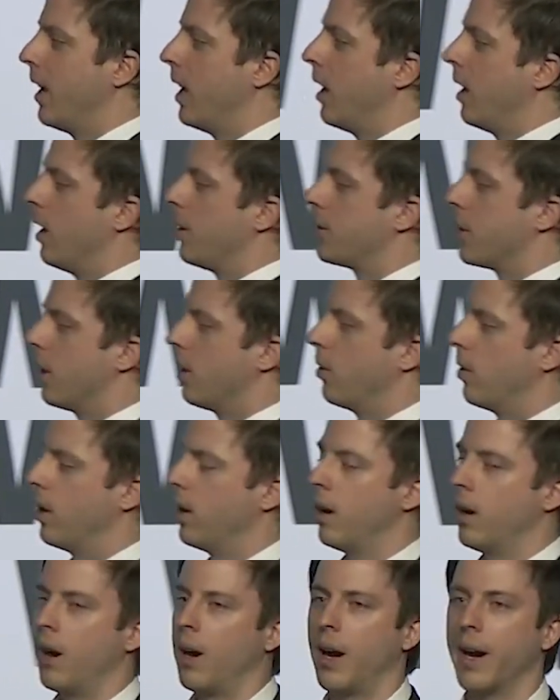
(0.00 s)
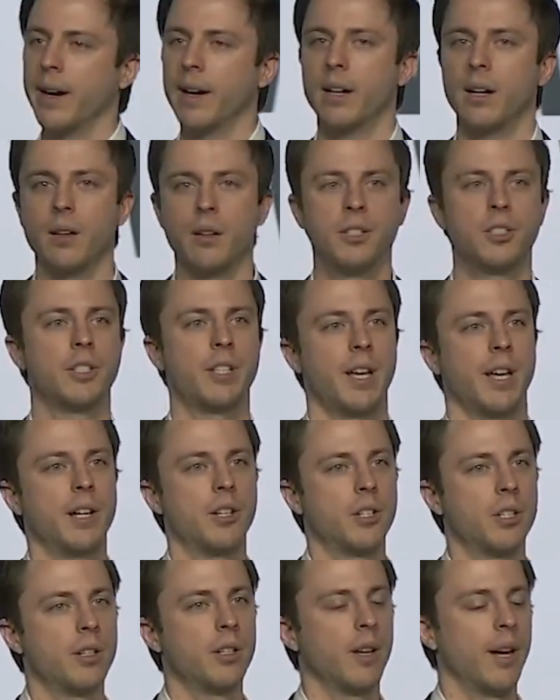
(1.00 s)
So I got on
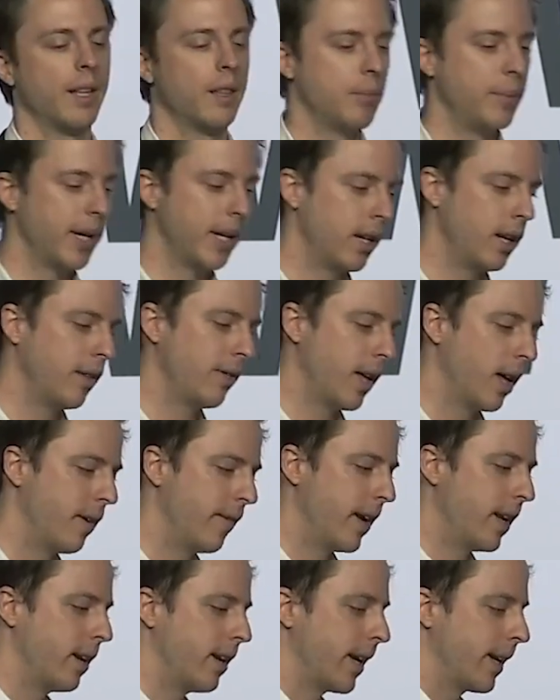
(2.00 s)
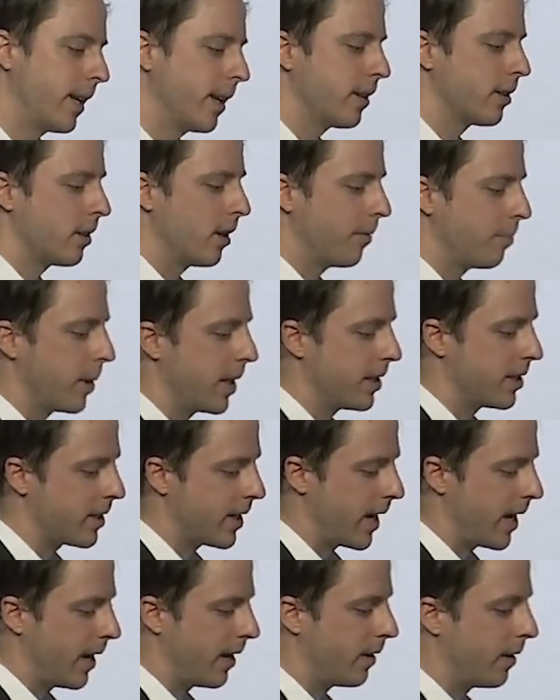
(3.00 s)
stage at the beginning of that event, and I kicked off by
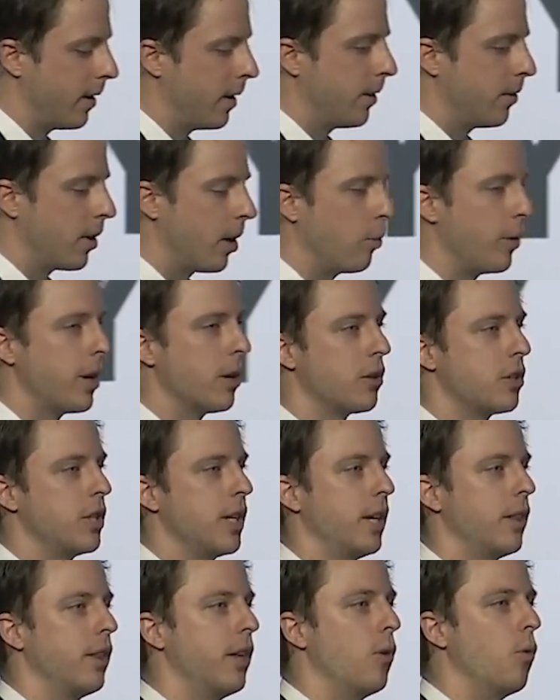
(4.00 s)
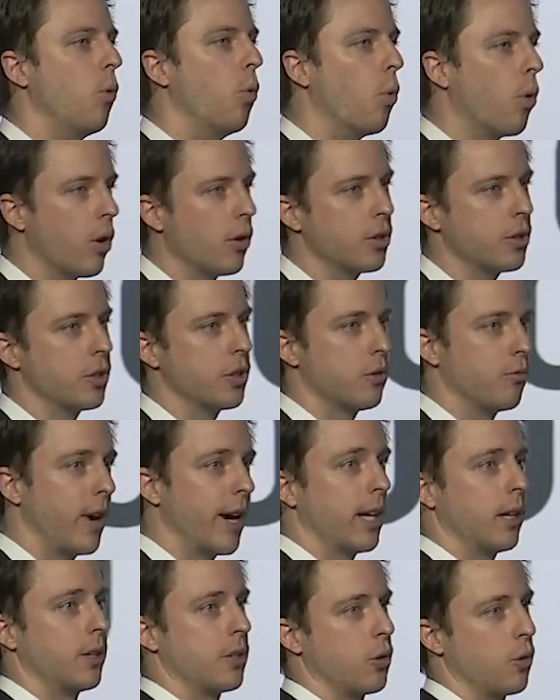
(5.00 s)
saying that we are seeing the worst
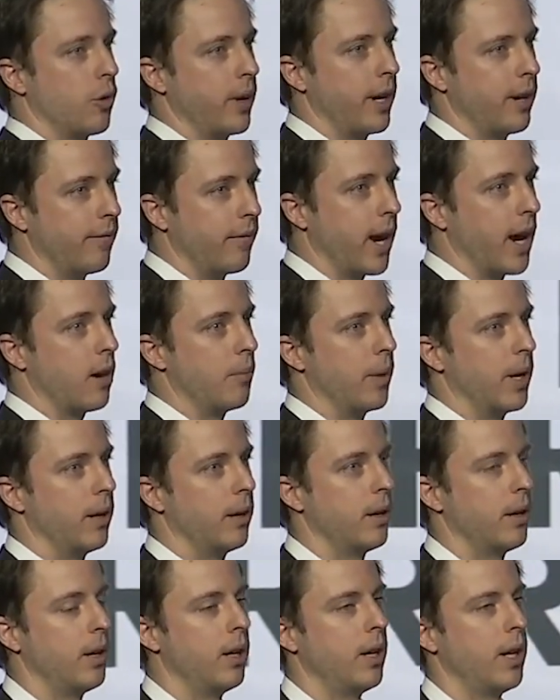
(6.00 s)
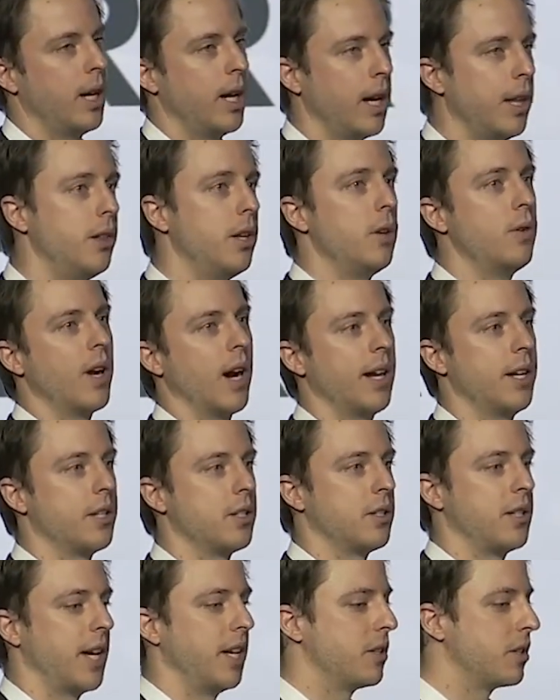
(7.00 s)
regulatory environment in the United
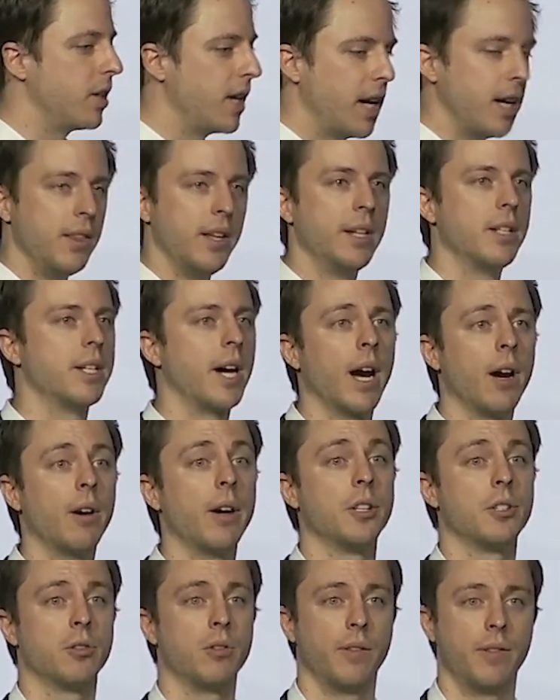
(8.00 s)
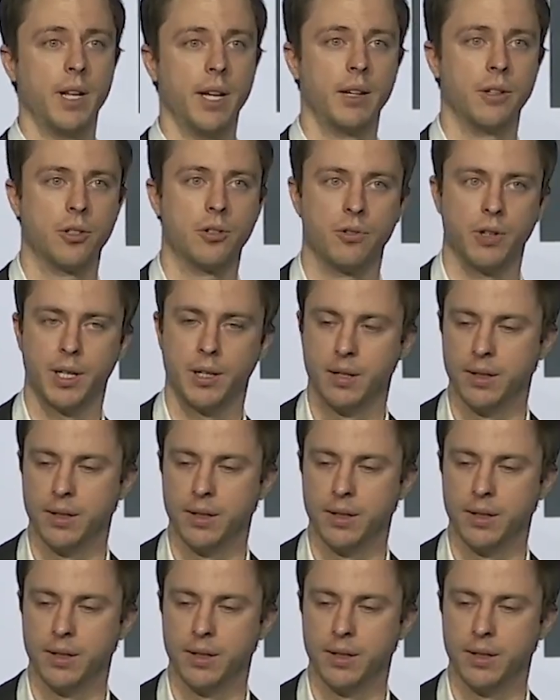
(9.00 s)
States in the entire history of the industry.